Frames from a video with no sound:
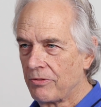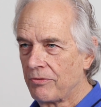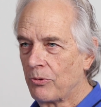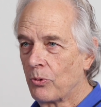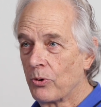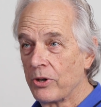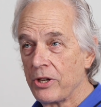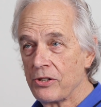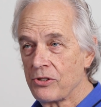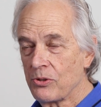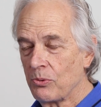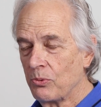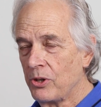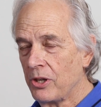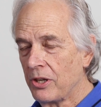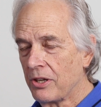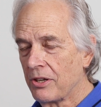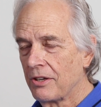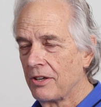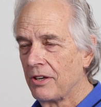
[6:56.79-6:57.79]
4 days a
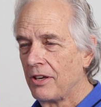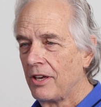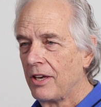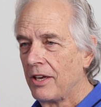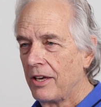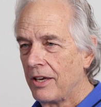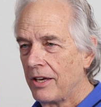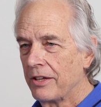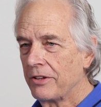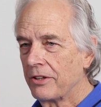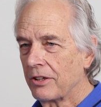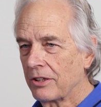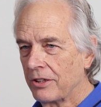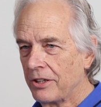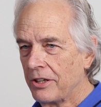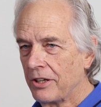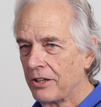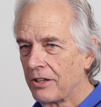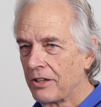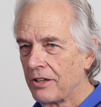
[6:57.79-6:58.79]
week at the
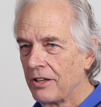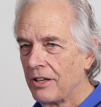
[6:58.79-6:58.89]
clinic.